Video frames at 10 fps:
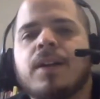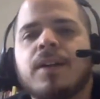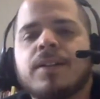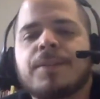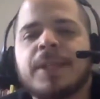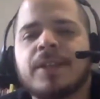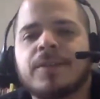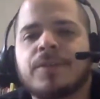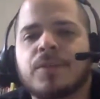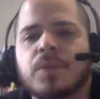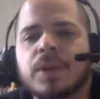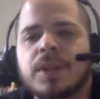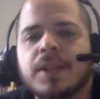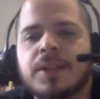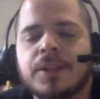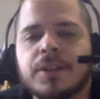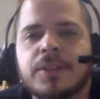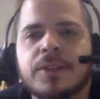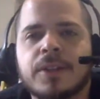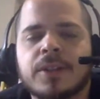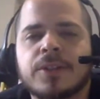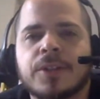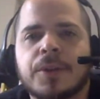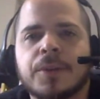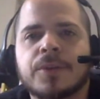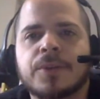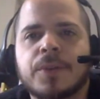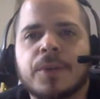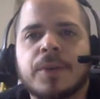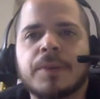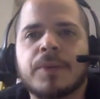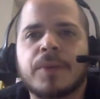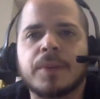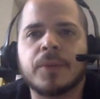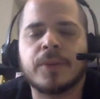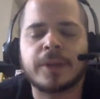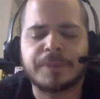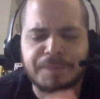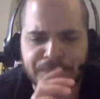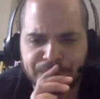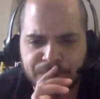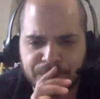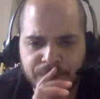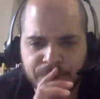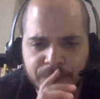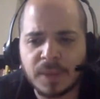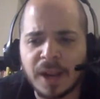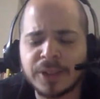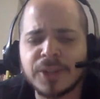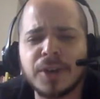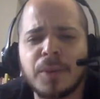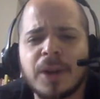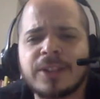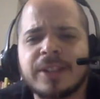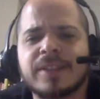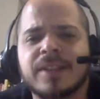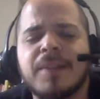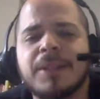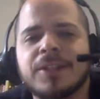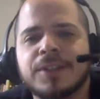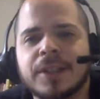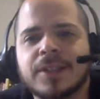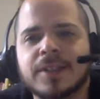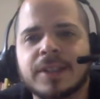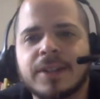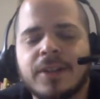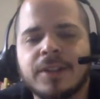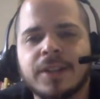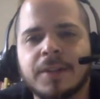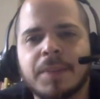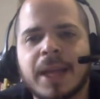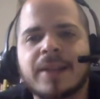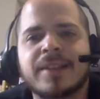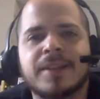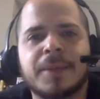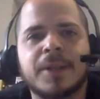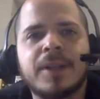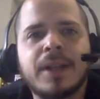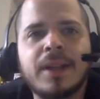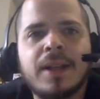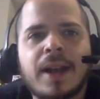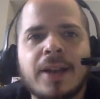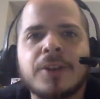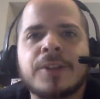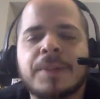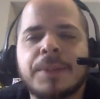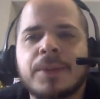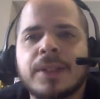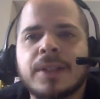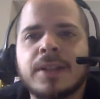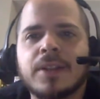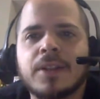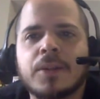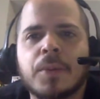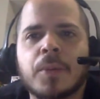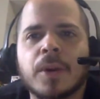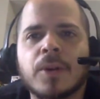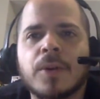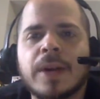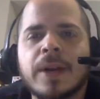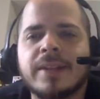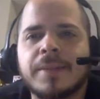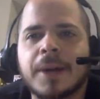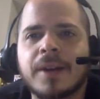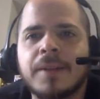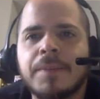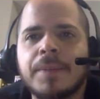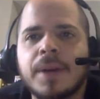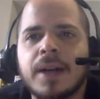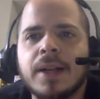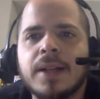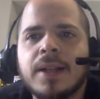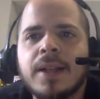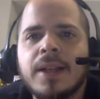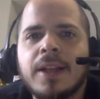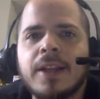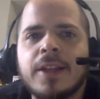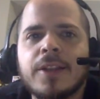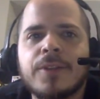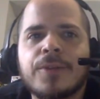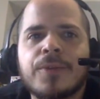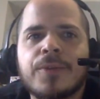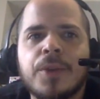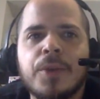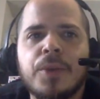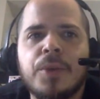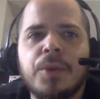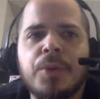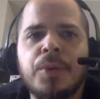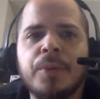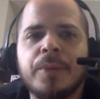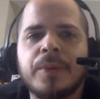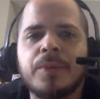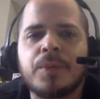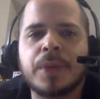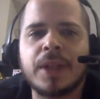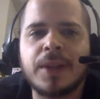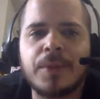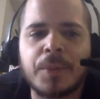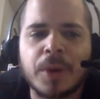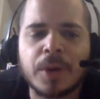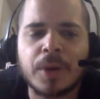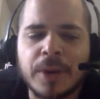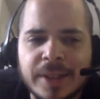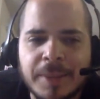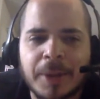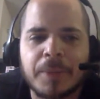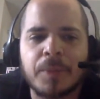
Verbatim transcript: uh, speaking of really good uh, shows, real quick before we move on, I started watching a zombie show yesterday called uh, Black Summer. I know some people in, in the group weren't crazy about it, but if you really weren't crazy